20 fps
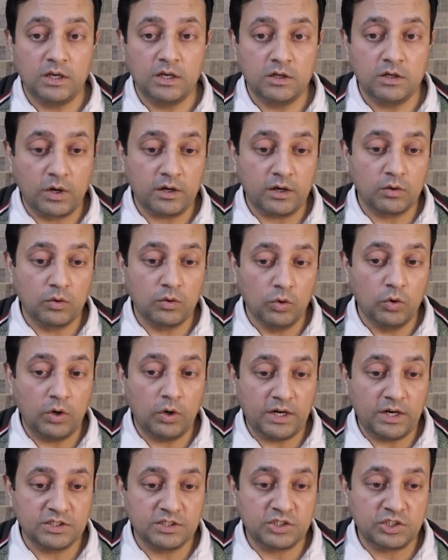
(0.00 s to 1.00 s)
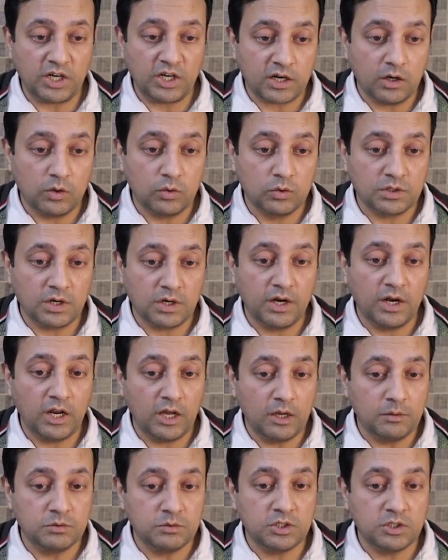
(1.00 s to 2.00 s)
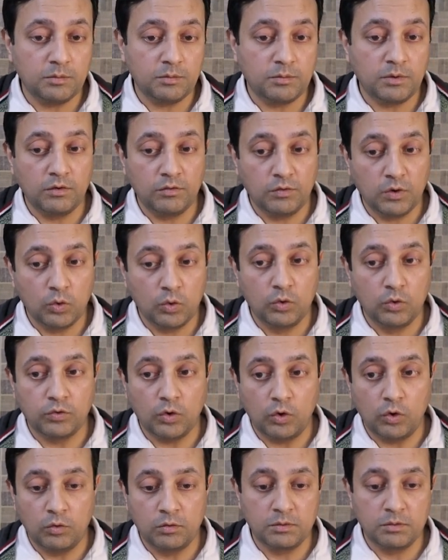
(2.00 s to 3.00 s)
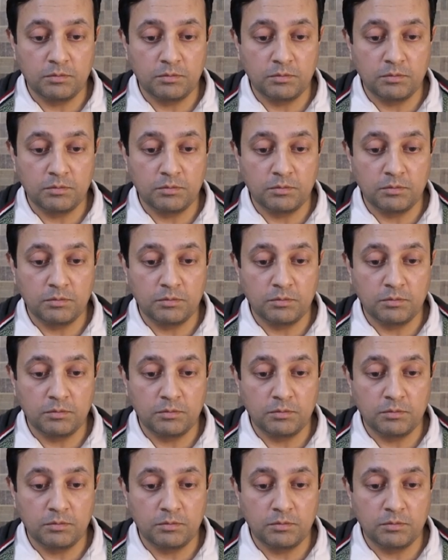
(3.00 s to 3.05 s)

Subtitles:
can go and check out Namecheap review on